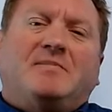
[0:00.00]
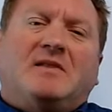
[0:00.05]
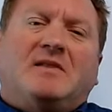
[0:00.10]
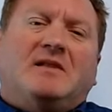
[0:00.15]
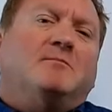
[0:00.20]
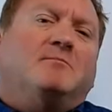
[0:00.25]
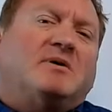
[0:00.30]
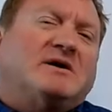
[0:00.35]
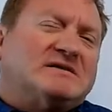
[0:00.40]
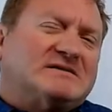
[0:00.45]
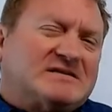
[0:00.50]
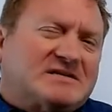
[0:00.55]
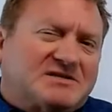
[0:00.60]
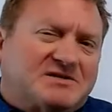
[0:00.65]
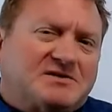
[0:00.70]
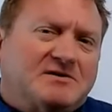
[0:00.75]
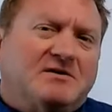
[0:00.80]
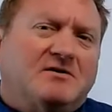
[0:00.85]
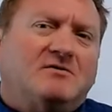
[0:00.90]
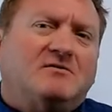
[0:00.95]
but it's
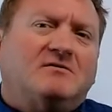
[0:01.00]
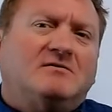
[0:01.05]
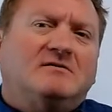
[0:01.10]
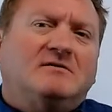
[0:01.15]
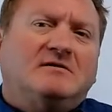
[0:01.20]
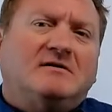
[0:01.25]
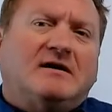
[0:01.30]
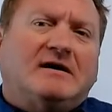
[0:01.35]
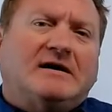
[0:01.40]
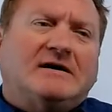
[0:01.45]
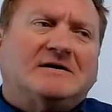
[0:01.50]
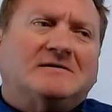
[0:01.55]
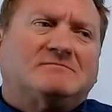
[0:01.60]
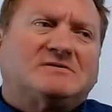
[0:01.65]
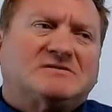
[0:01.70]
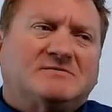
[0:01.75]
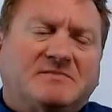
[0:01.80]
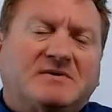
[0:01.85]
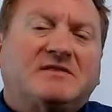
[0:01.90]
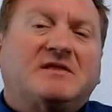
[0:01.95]
still
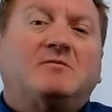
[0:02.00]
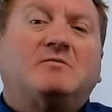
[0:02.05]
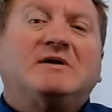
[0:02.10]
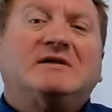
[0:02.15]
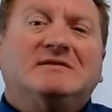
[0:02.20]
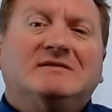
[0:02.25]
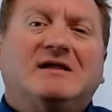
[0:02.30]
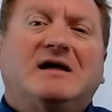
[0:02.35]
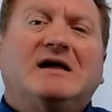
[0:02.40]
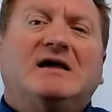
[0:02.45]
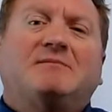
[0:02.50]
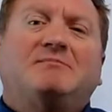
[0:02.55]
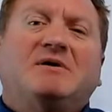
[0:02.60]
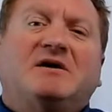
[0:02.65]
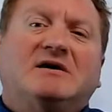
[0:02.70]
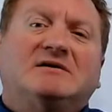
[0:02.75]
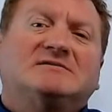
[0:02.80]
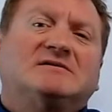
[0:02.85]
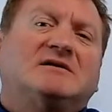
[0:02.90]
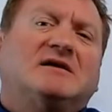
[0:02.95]
something that we like
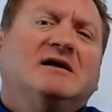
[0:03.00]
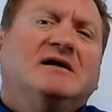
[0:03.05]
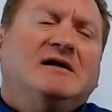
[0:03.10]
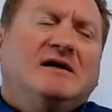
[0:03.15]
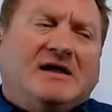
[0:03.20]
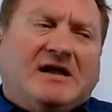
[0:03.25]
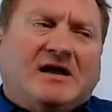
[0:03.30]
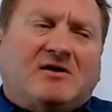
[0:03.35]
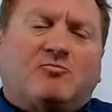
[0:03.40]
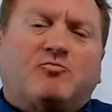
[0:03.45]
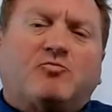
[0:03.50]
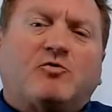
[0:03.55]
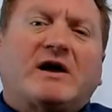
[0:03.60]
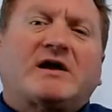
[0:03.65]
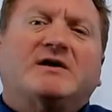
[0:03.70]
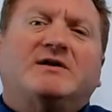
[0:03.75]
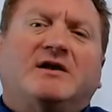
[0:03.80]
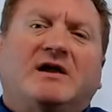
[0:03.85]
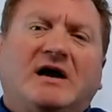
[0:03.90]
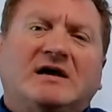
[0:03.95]
because it
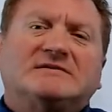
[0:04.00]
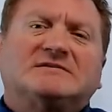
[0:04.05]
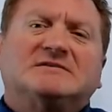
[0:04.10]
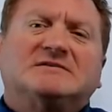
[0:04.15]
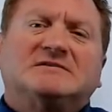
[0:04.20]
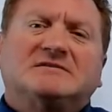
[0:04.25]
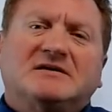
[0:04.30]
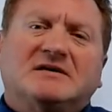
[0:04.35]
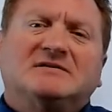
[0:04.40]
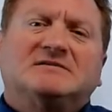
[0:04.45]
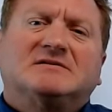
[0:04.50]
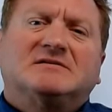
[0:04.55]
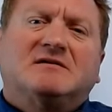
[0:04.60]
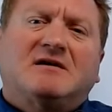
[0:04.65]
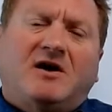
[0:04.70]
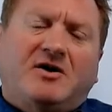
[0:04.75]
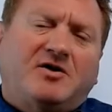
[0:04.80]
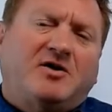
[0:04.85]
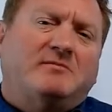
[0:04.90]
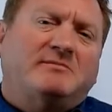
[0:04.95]
recognizes us as a
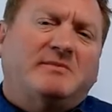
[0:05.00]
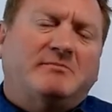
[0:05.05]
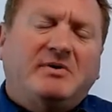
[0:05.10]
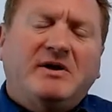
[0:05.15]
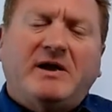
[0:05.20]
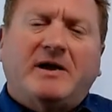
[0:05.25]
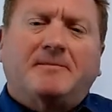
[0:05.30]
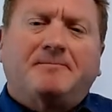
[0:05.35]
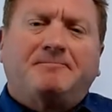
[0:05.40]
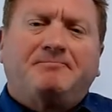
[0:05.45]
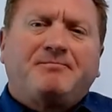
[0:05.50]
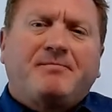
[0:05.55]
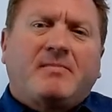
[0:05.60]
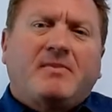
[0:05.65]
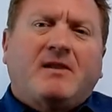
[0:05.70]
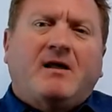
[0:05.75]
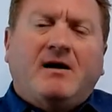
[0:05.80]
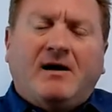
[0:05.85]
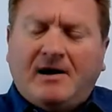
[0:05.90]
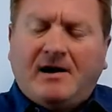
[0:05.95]
human being.
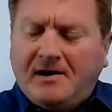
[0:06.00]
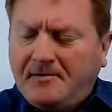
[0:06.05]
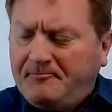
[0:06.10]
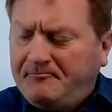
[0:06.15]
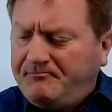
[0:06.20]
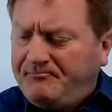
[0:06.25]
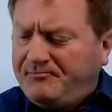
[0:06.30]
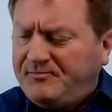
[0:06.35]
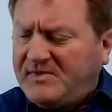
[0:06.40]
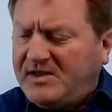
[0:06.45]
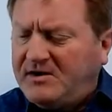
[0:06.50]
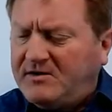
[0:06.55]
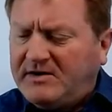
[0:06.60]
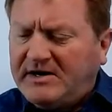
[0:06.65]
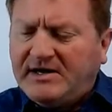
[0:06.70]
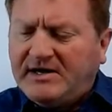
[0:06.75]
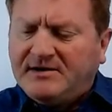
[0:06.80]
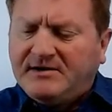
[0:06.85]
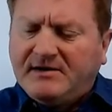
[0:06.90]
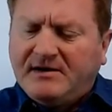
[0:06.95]

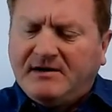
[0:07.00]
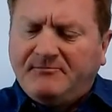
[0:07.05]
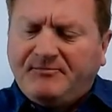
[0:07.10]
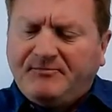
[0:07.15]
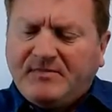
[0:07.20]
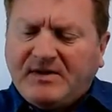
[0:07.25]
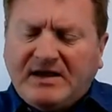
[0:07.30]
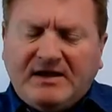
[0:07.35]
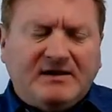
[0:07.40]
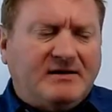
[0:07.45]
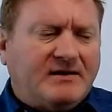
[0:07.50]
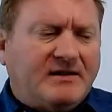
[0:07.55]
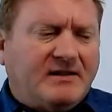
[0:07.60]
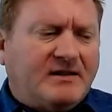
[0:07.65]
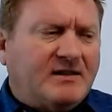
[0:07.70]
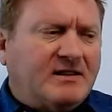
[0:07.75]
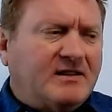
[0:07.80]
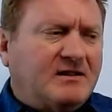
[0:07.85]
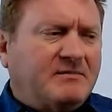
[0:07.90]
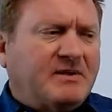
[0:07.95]
Let
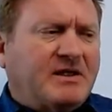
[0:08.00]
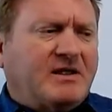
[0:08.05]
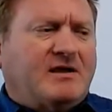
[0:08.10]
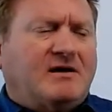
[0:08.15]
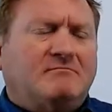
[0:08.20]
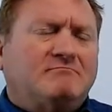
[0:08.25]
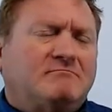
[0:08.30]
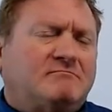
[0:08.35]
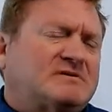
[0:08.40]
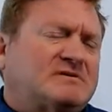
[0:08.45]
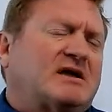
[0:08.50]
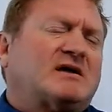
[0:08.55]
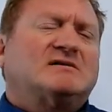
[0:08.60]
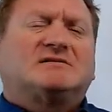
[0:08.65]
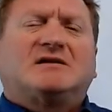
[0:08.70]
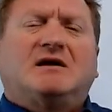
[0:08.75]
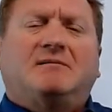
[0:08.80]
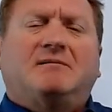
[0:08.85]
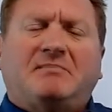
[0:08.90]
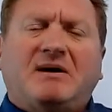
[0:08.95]
me take a
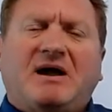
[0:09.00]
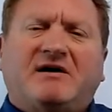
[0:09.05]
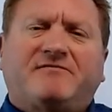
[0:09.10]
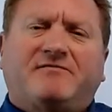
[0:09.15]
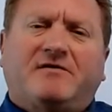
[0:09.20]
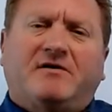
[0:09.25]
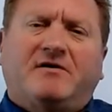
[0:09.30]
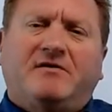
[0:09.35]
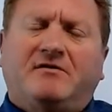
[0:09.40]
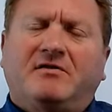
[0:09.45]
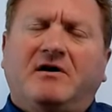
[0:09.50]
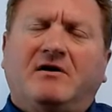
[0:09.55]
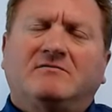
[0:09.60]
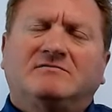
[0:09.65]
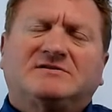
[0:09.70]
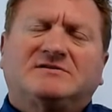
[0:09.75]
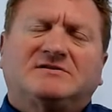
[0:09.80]
step back further. I